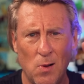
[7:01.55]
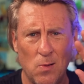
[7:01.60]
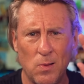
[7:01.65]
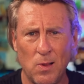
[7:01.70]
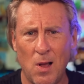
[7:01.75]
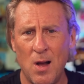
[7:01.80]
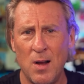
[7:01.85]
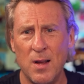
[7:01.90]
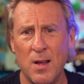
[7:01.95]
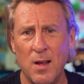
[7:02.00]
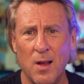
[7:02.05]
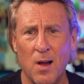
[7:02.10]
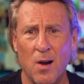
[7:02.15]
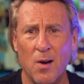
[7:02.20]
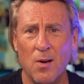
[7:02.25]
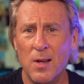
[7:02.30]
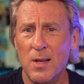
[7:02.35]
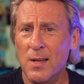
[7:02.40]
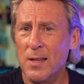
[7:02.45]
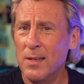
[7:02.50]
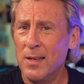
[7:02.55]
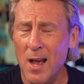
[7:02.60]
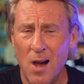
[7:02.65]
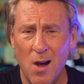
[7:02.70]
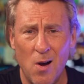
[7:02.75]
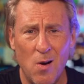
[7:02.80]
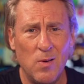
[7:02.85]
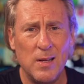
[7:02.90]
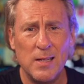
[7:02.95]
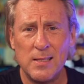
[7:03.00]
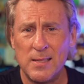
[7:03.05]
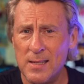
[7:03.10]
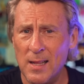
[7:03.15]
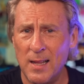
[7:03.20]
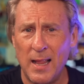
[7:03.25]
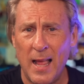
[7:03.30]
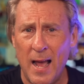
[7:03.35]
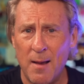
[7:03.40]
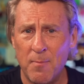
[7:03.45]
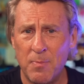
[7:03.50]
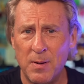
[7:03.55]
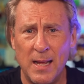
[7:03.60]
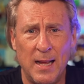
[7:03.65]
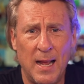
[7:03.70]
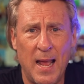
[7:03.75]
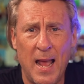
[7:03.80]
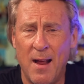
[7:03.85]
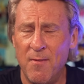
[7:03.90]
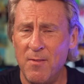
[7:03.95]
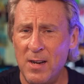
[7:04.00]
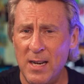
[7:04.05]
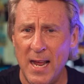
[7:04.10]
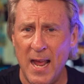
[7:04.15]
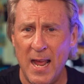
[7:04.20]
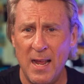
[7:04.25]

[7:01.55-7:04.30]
so long ago. No, it's still happening every